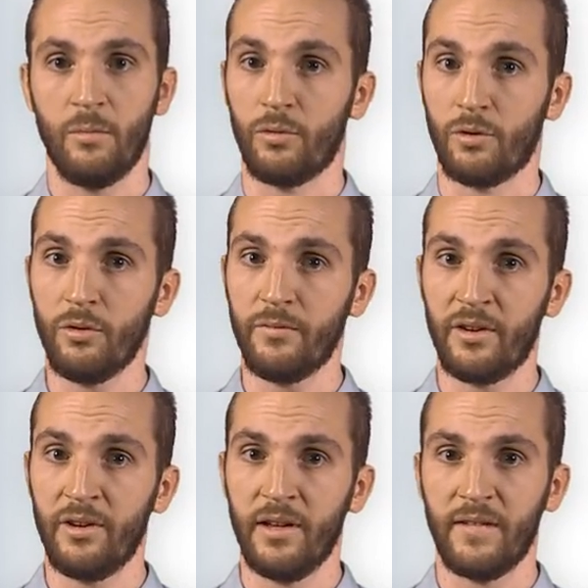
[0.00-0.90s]

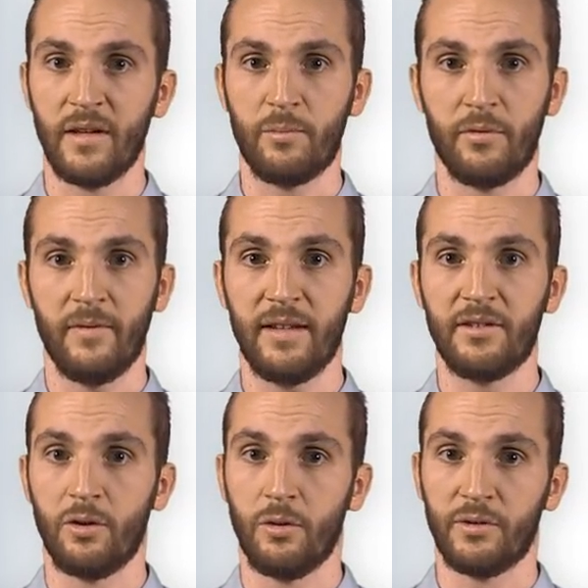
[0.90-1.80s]
Moreover, they provide
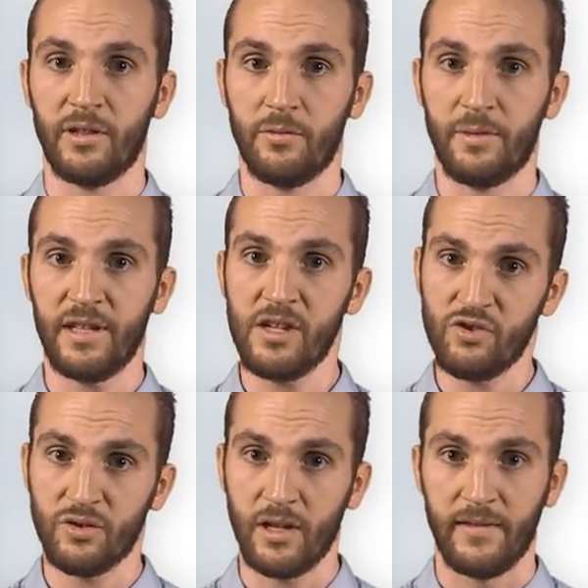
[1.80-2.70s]
their own illumination,